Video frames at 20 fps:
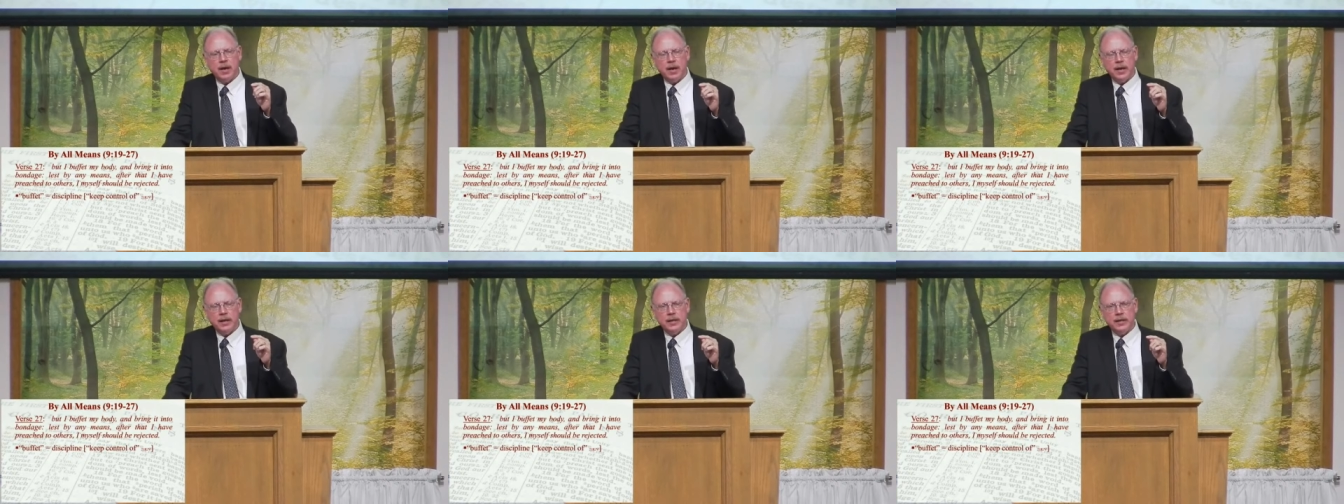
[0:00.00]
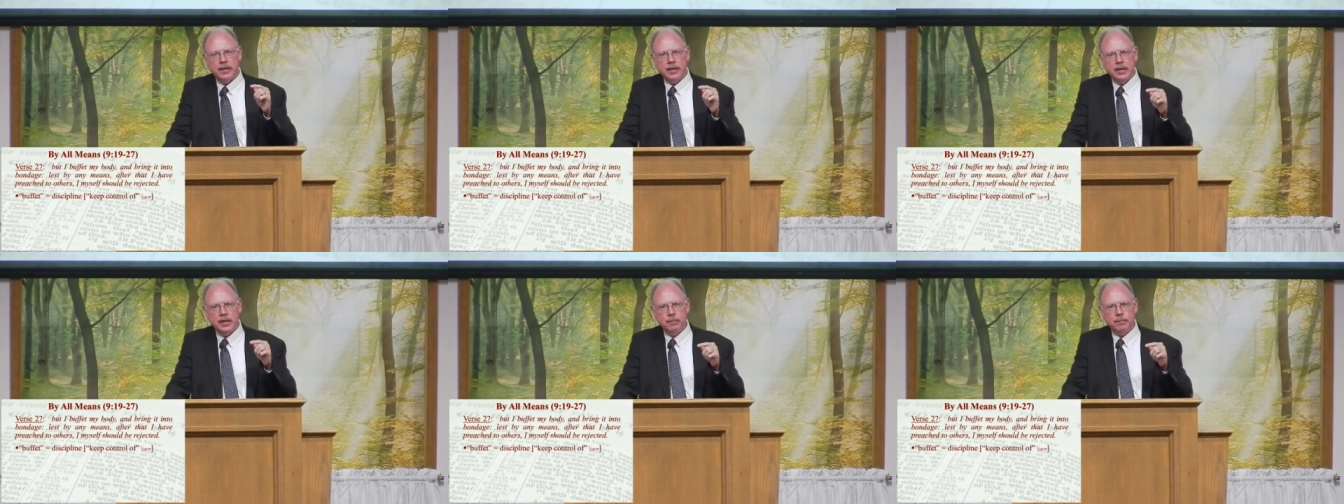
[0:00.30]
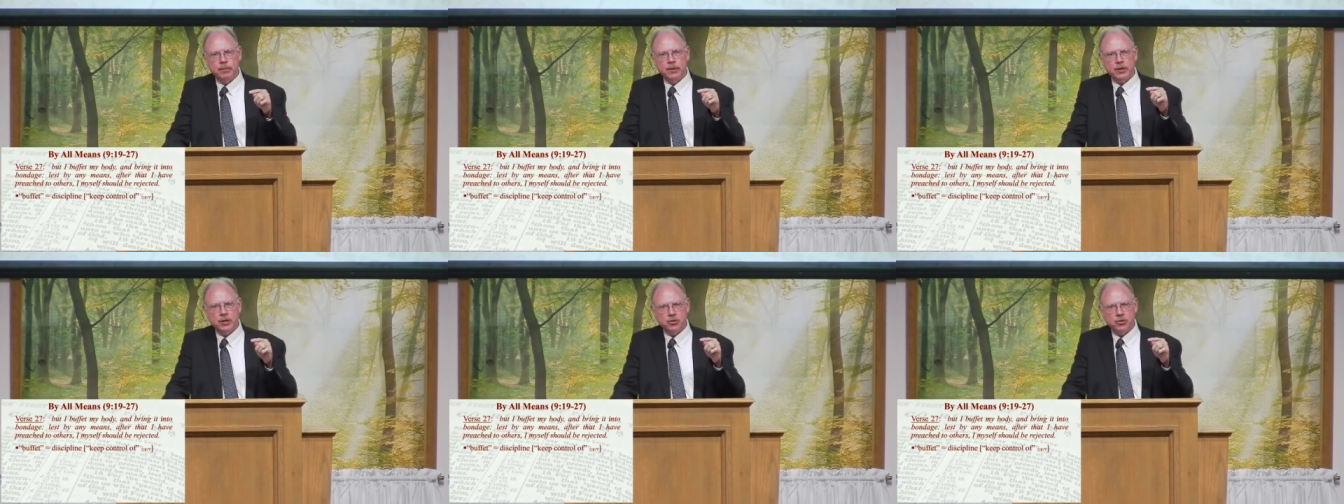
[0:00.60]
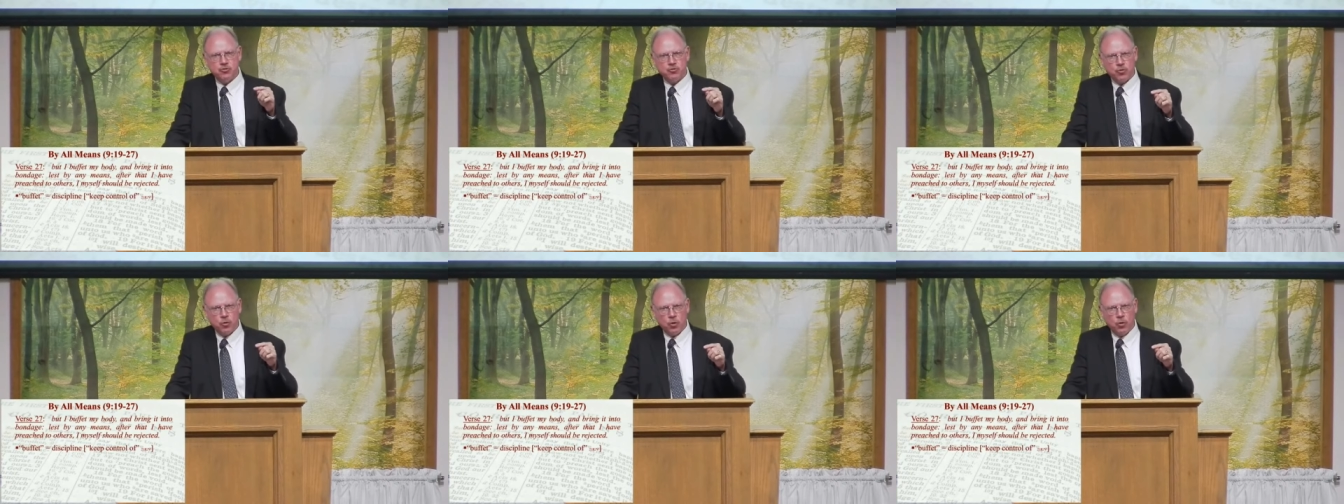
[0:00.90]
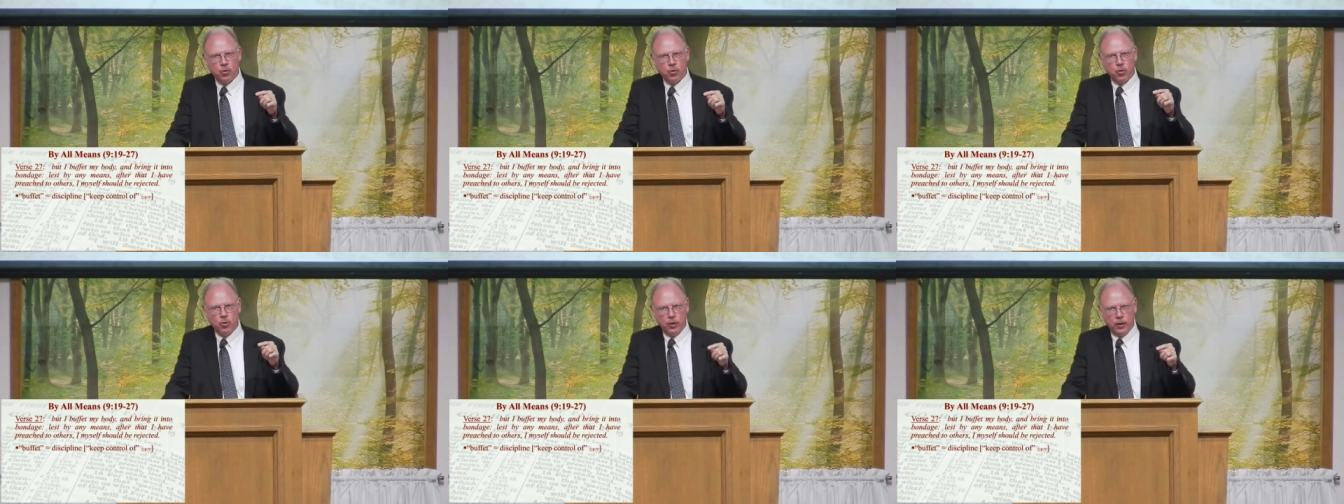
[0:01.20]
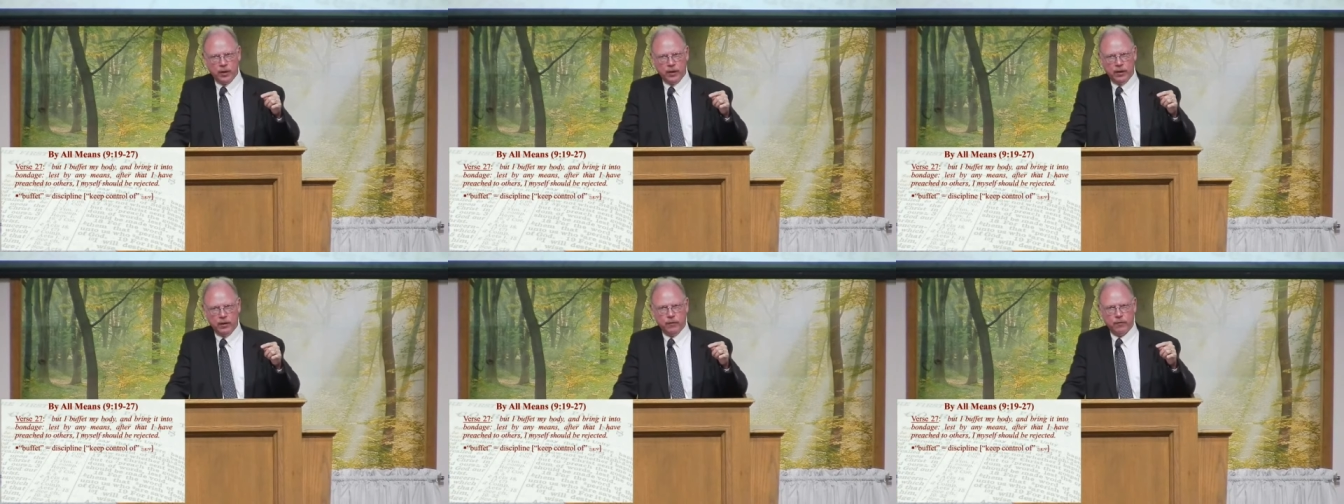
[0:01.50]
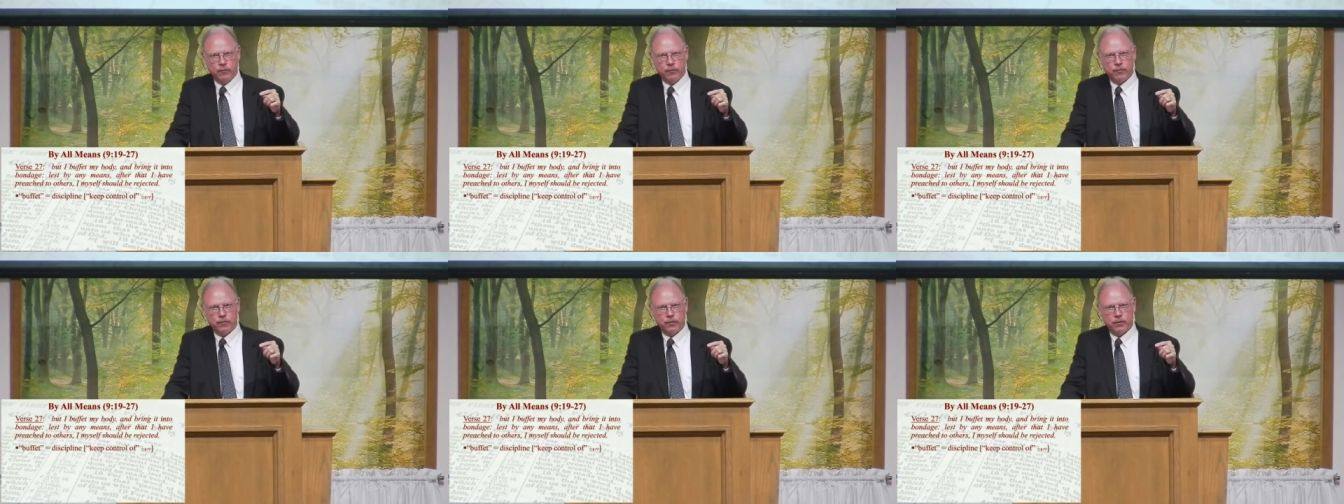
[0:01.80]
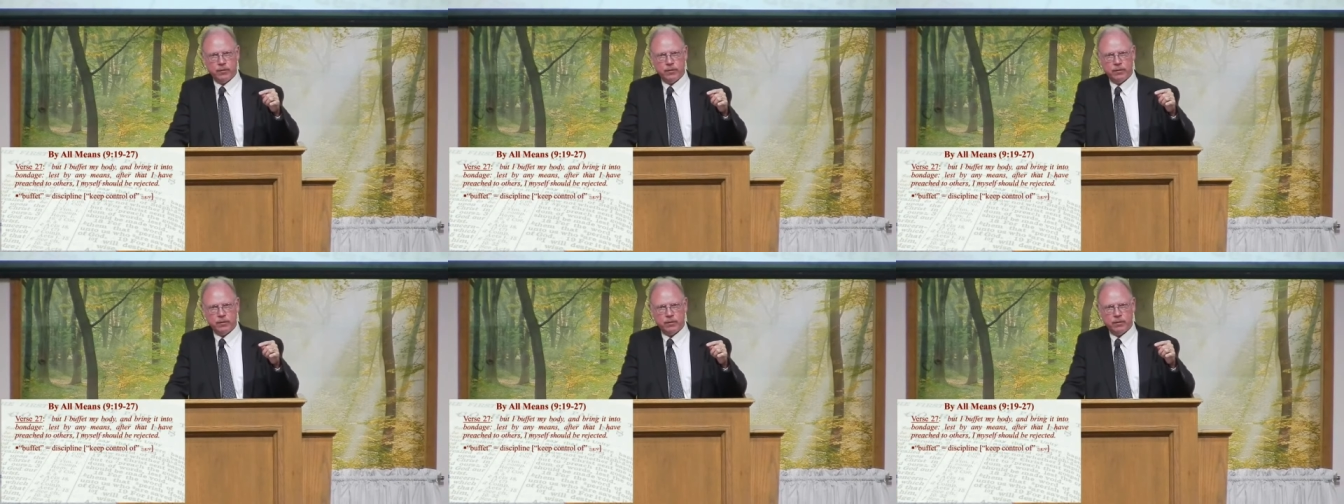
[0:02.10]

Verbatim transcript: I keep control of